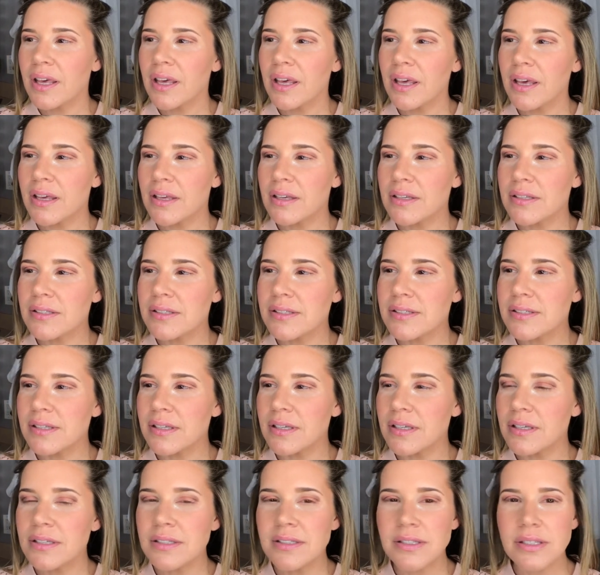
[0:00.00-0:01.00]
is
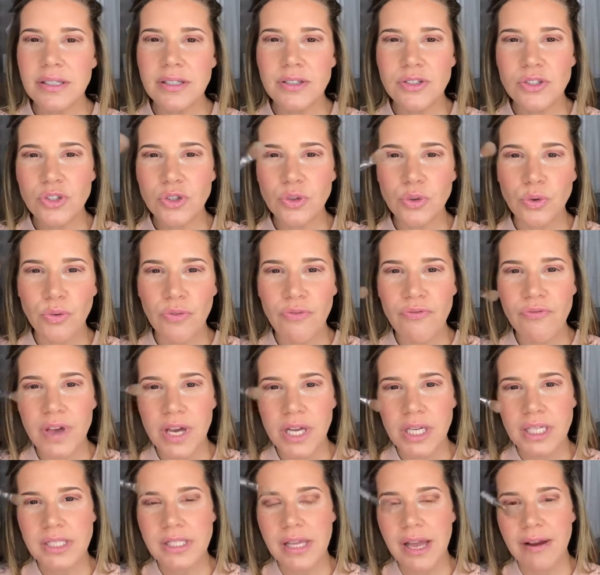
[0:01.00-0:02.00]
easy to
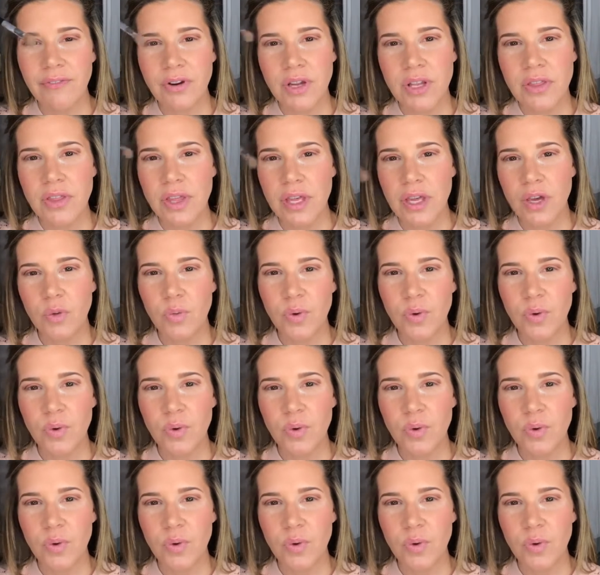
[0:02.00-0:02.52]
fix everything